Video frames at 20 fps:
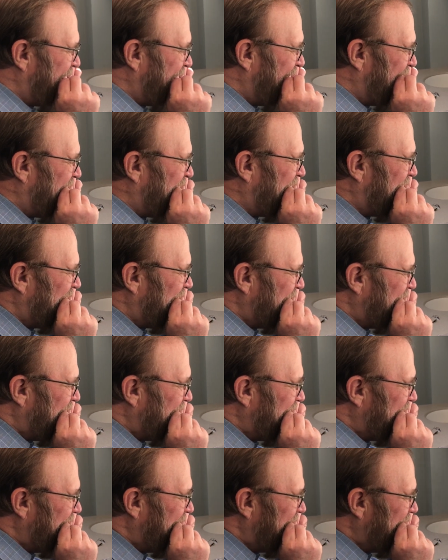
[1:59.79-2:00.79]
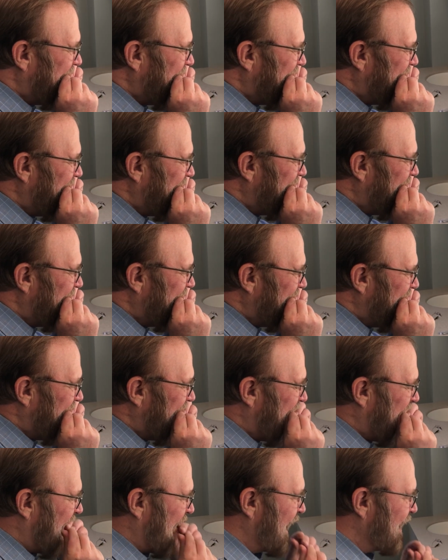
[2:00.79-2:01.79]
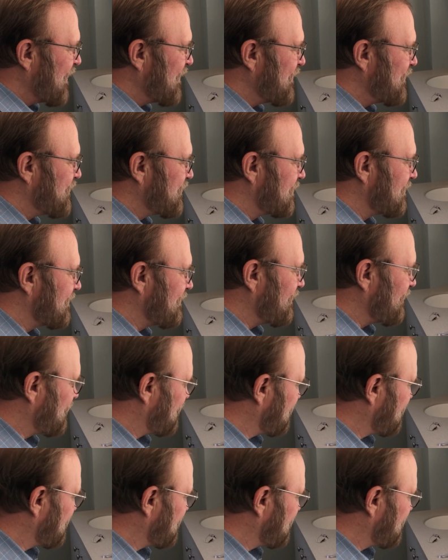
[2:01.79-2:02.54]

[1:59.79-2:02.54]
taking all those impressions and doing all those steps that we just did for your